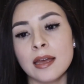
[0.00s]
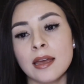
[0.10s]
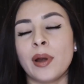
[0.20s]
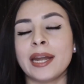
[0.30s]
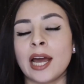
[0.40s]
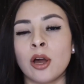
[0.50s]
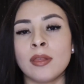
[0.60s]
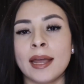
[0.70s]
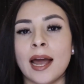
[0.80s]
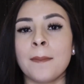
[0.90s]
Right now,
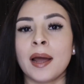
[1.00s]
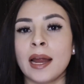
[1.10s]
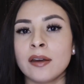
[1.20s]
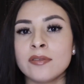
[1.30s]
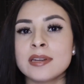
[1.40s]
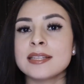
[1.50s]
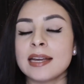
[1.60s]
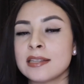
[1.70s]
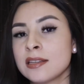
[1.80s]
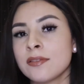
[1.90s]
like, I'm kind of
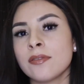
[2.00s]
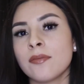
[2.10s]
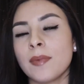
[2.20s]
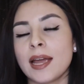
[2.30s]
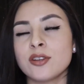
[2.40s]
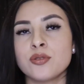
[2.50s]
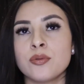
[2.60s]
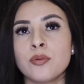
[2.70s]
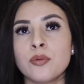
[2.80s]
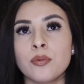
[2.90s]
indecisive. I
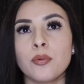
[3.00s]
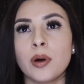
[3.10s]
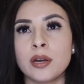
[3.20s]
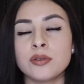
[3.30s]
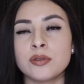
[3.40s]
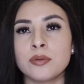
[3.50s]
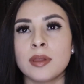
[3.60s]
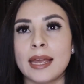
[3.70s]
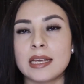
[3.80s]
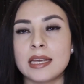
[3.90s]
do want to do
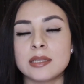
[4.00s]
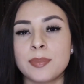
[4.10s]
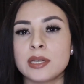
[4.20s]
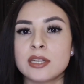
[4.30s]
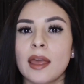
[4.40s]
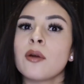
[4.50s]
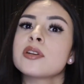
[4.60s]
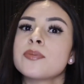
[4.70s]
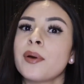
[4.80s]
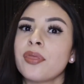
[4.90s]
like speech
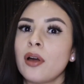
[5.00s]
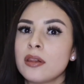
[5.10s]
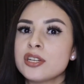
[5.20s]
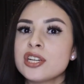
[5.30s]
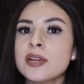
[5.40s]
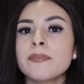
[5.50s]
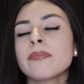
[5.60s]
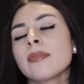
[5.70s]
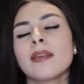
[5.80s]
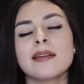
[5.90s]
language pathology,
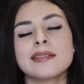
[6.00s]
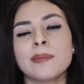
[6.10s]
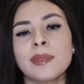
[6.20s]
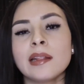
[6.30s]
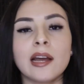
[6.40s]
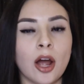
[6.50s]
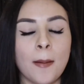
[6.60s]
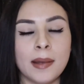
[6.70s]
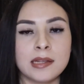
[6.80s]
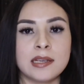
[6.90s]
something that
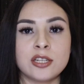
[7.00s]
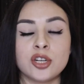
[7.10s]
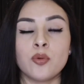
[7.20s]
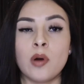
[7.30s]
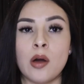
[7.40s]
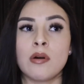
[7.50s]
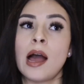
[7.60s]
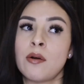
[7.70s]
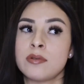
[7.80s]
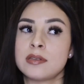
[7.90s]
caught my attention while
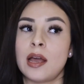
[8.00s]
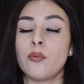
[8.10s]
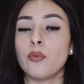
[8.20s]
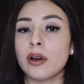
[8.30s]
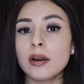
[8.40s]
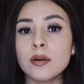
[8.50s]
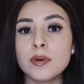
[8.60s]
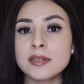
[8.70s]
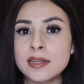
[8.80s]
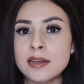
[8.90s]
I was at work
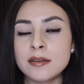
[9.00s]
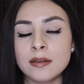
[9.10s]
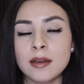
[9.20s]
one day.